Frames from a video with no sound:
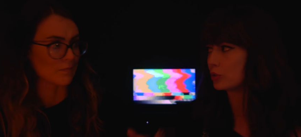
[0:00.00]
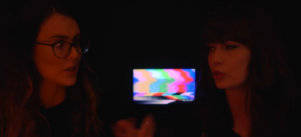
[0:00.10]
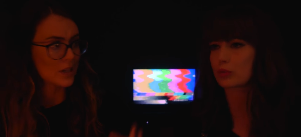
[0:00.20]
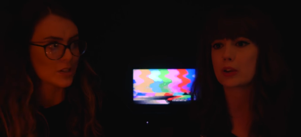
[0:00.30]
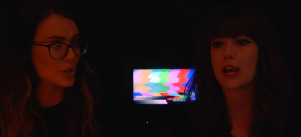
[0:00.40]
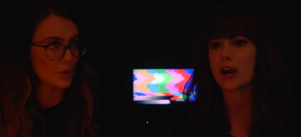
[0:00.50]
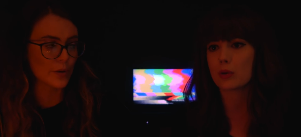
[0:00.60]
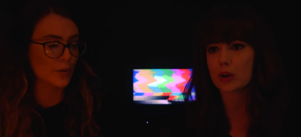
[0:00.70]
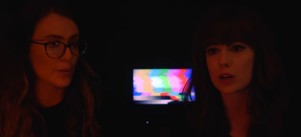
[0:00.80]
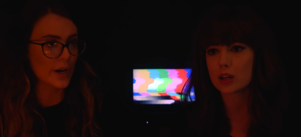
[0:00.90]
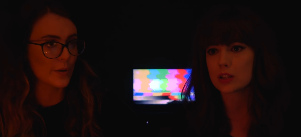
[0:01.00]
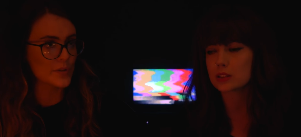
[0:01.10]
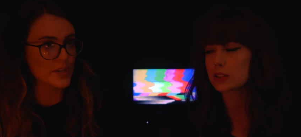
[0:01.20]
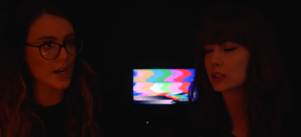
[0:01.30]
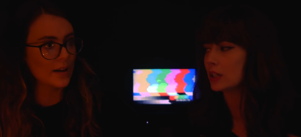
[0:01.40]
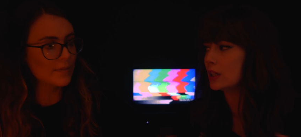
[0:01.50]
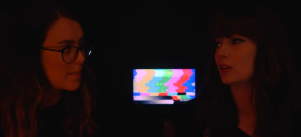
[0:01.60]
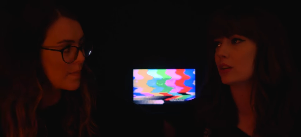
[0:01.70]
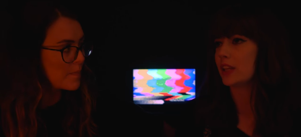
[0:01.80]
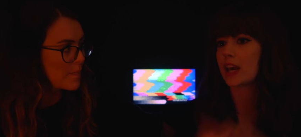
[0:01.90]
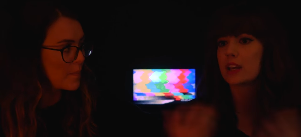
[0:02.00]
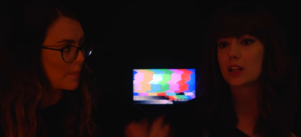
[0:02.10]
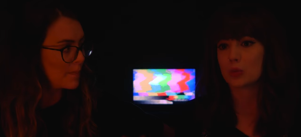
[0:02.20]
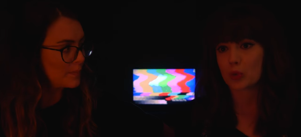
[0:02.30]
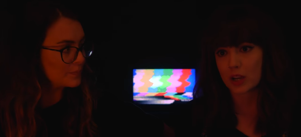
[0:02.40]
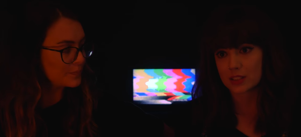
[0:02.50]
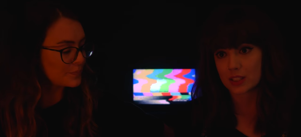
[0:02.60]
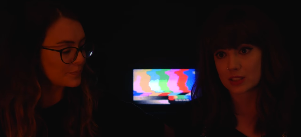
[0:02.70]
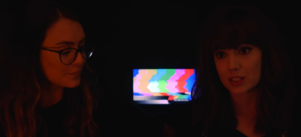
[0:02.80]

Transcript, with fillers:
Speaker 1: to three two hours two to three hours yeah the editing process